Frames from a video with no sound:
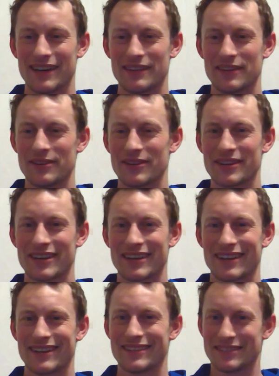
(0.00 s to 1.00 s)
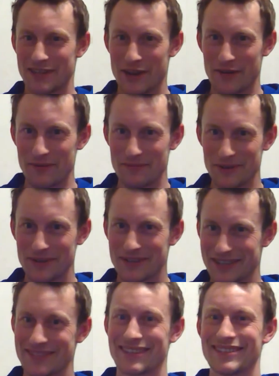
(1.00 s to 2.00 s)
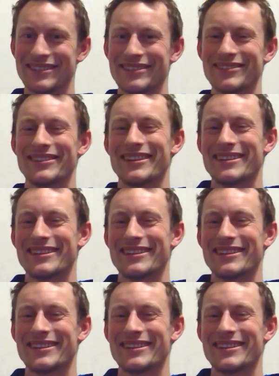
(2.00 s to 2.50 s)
they look terrible, because they do.